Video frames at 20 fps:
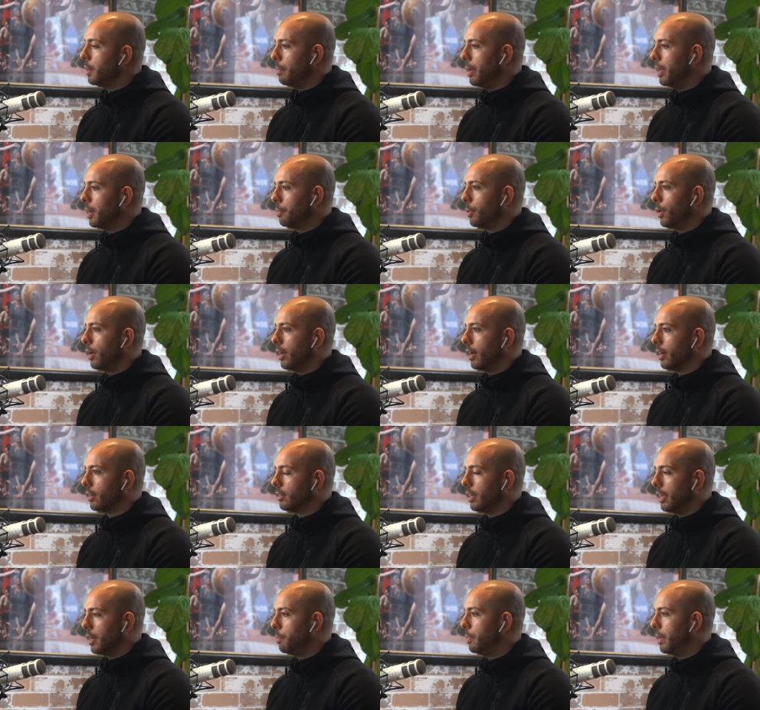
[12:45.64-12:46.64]
a better product
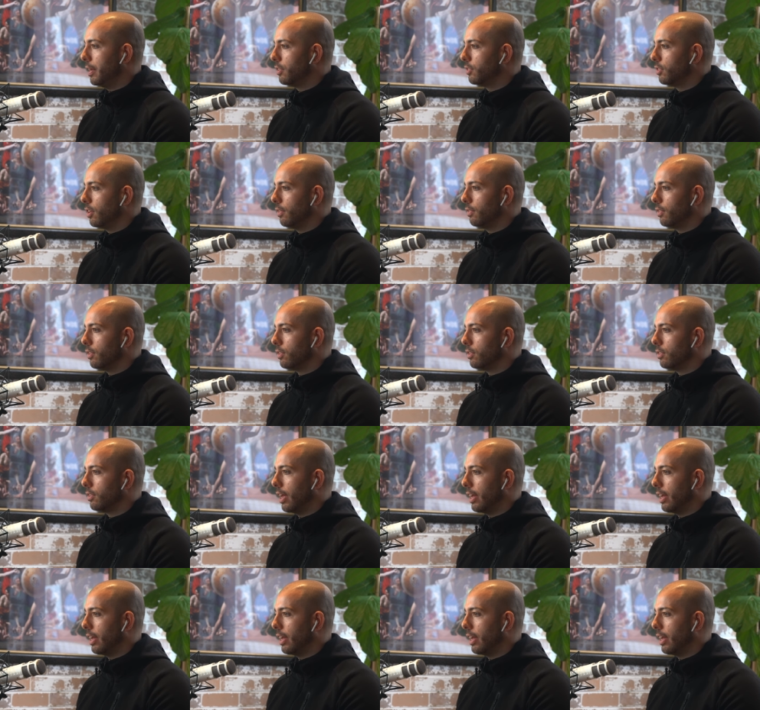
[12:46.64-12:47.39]
and a better service.